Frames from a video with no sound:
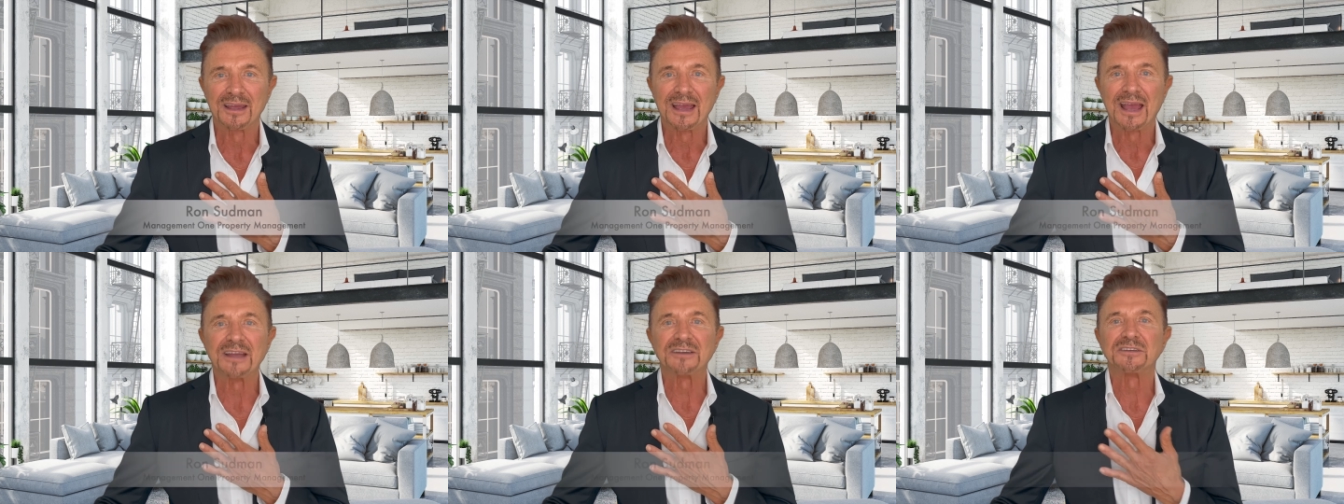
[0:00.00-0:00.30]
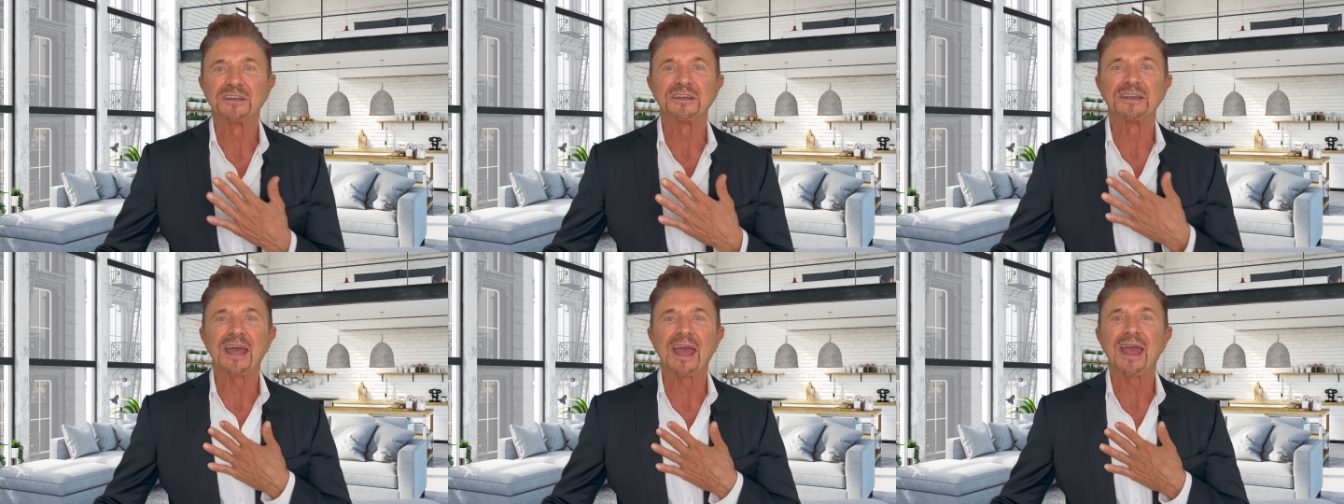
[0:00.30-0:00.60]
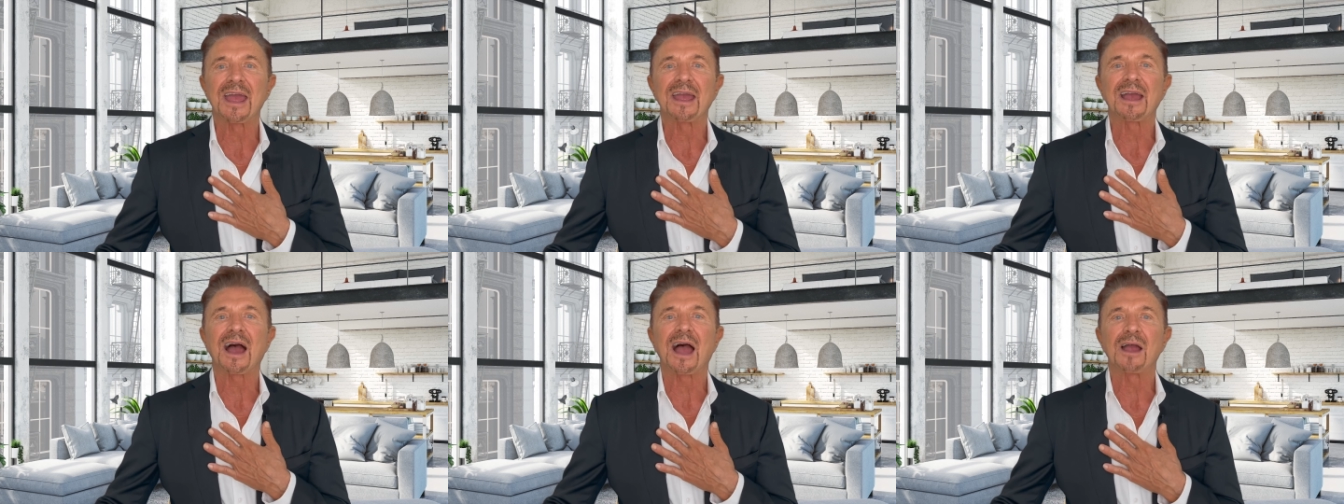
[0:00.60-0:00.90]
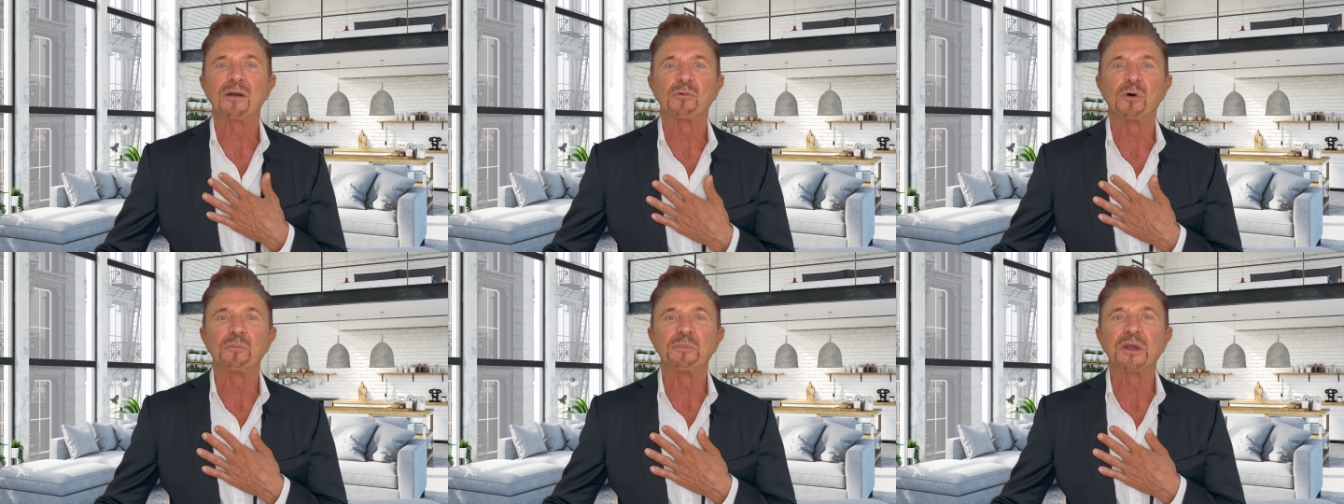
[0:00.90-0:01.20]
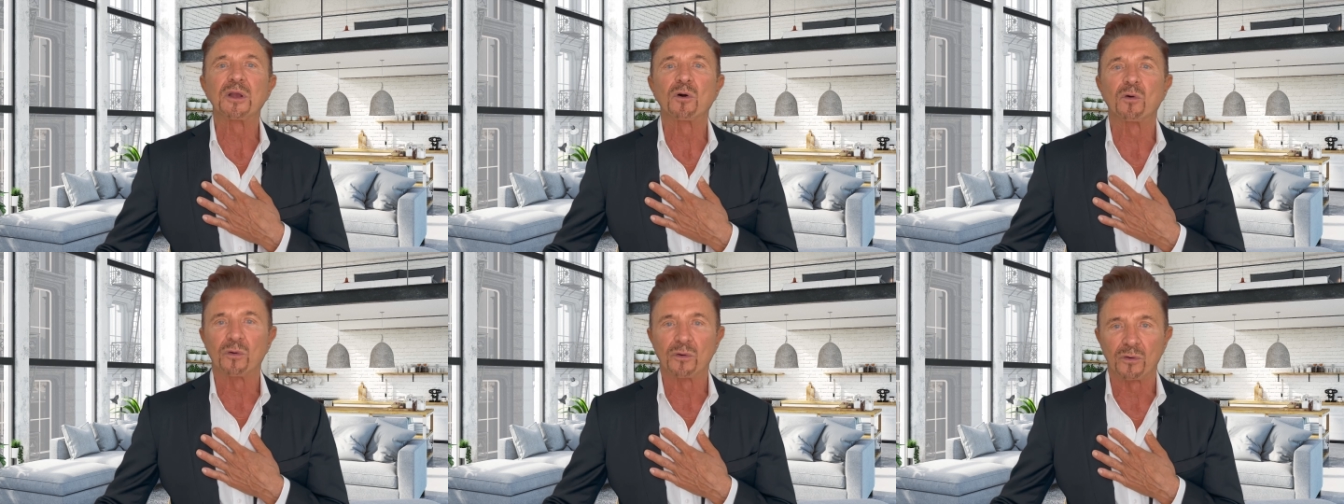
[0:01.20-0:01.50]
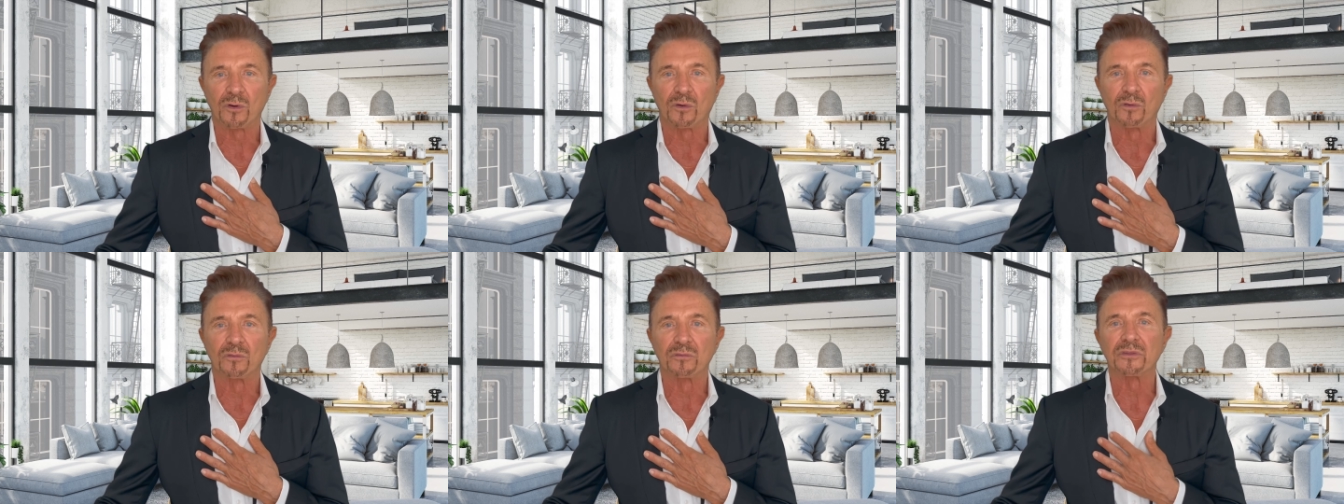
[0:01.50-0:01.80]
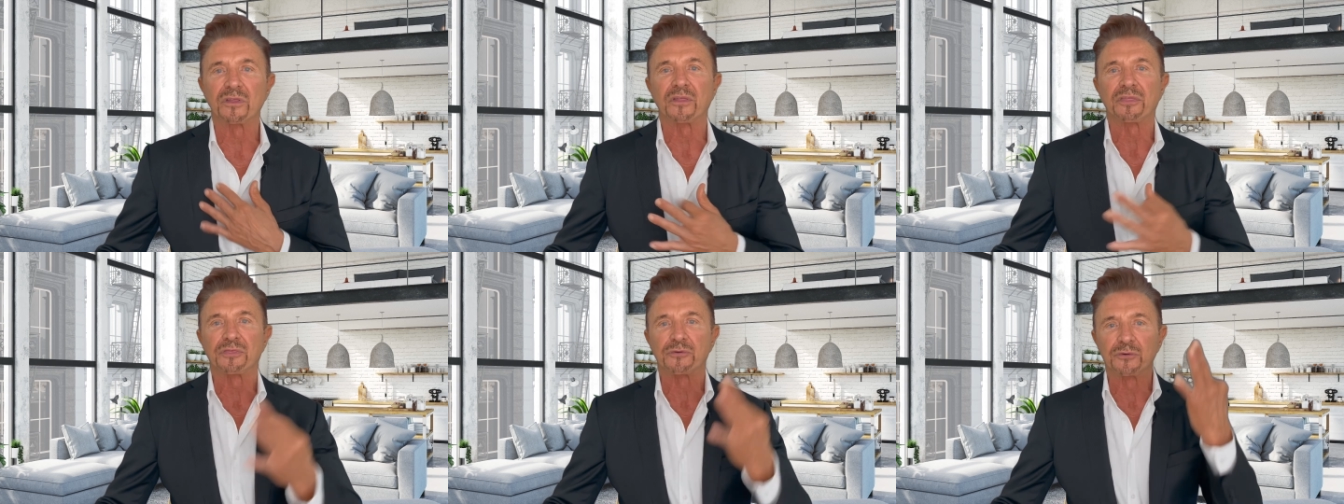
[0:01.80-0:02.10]
and today I will be going over
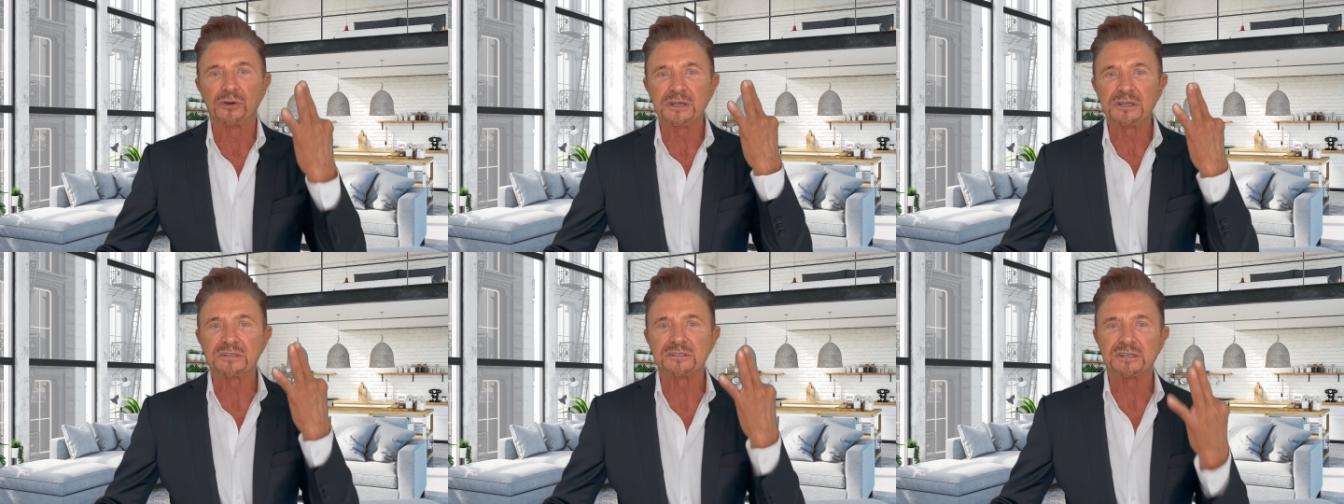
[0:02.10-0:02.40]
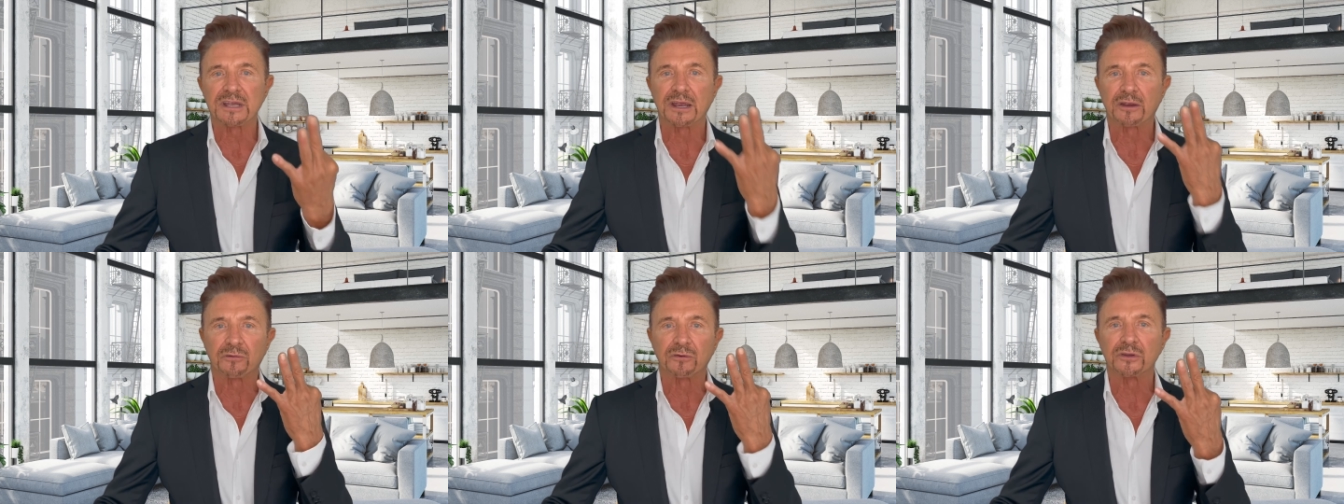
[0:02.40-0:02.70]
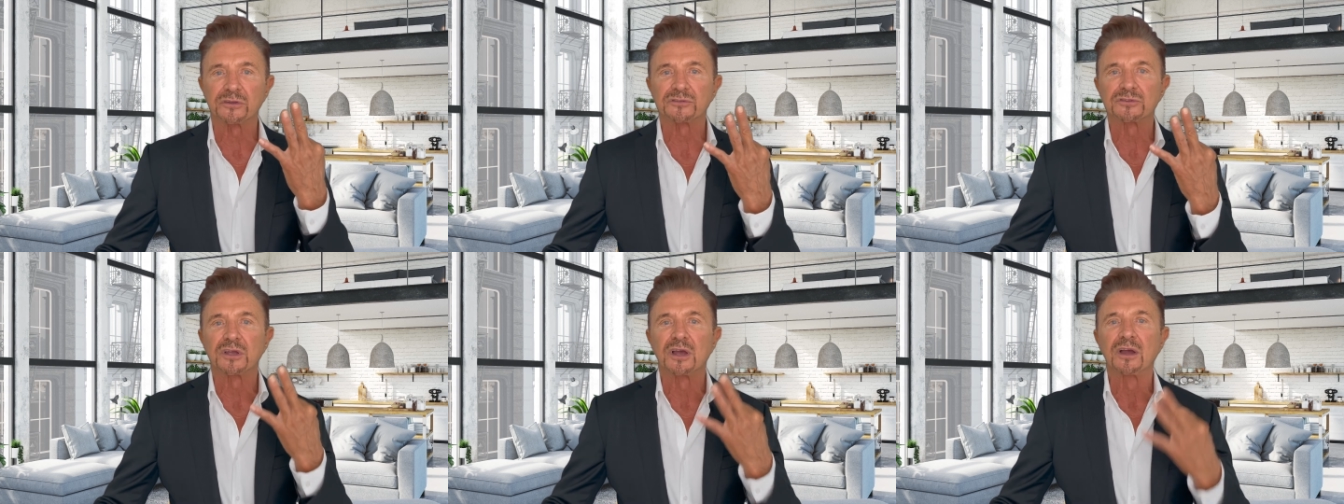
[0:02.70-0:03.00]
the 3 secrets